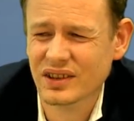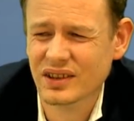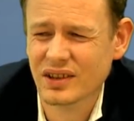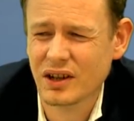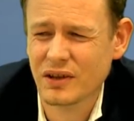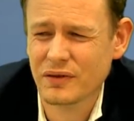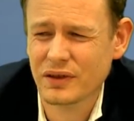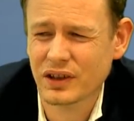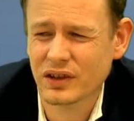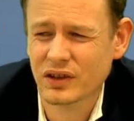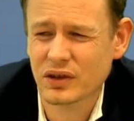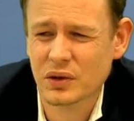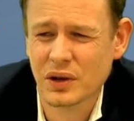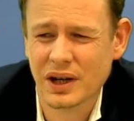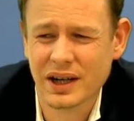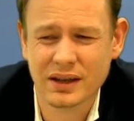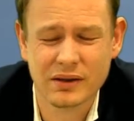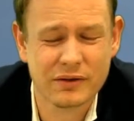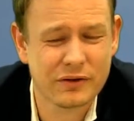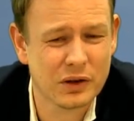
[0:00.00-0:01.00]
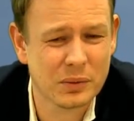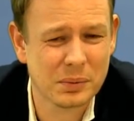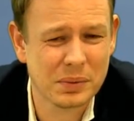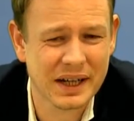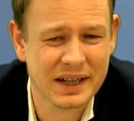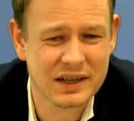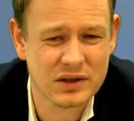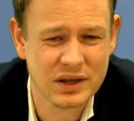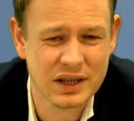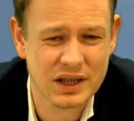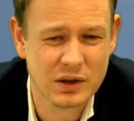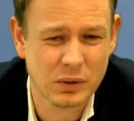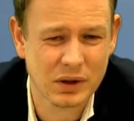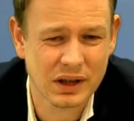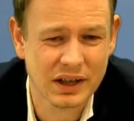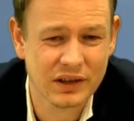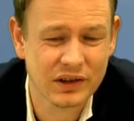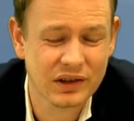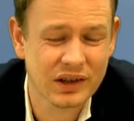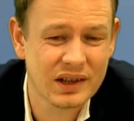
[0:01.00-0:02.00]
of a struggle for black to
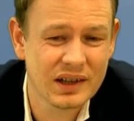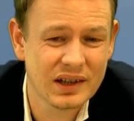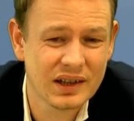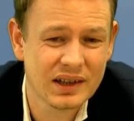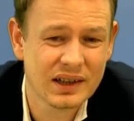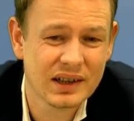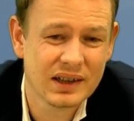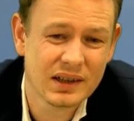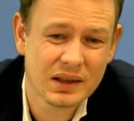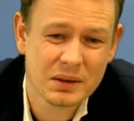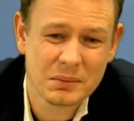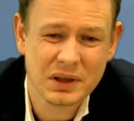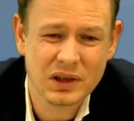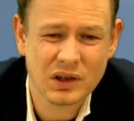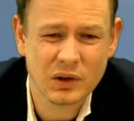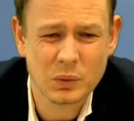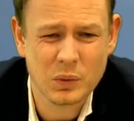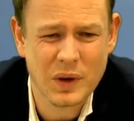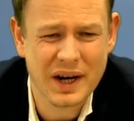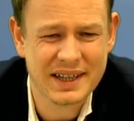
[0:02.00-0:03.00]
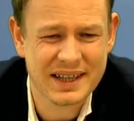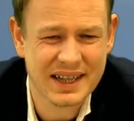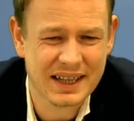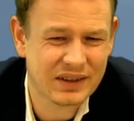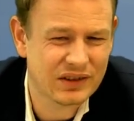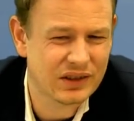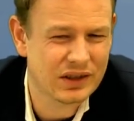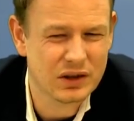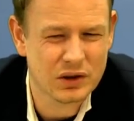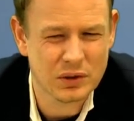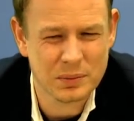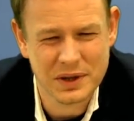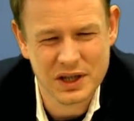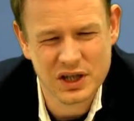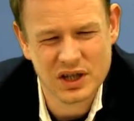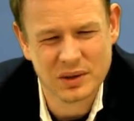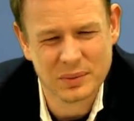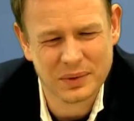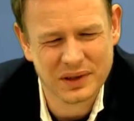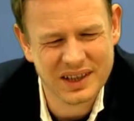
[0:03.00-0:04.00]
equalize, because white gets the two
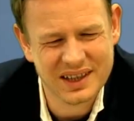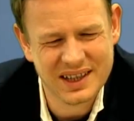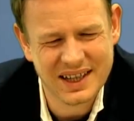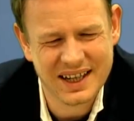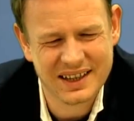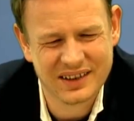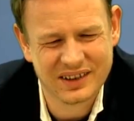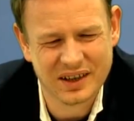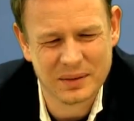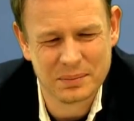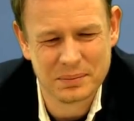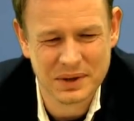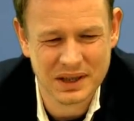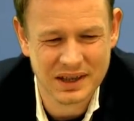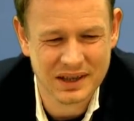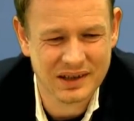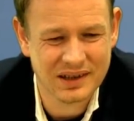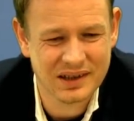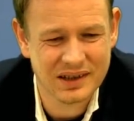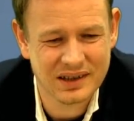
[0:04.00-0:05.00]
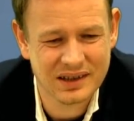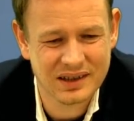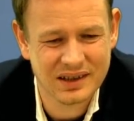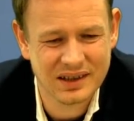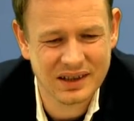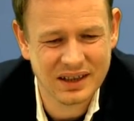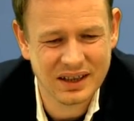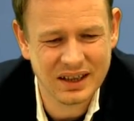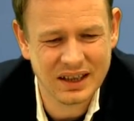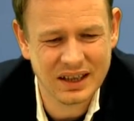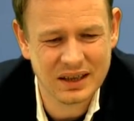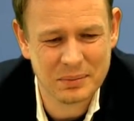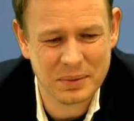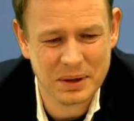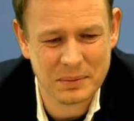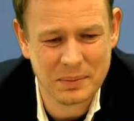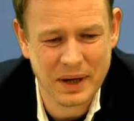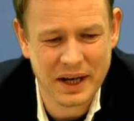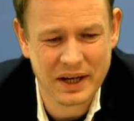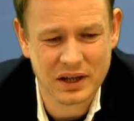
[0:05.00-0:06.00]
bishops and ends up being a little
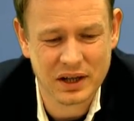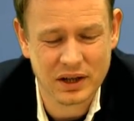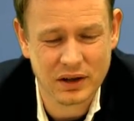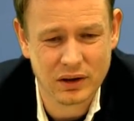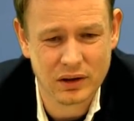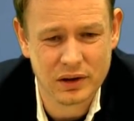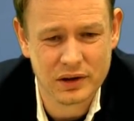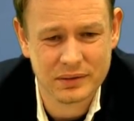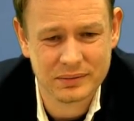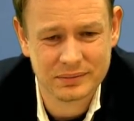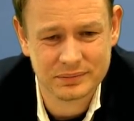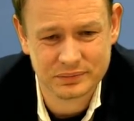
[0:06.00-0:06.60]
bit better, I thought.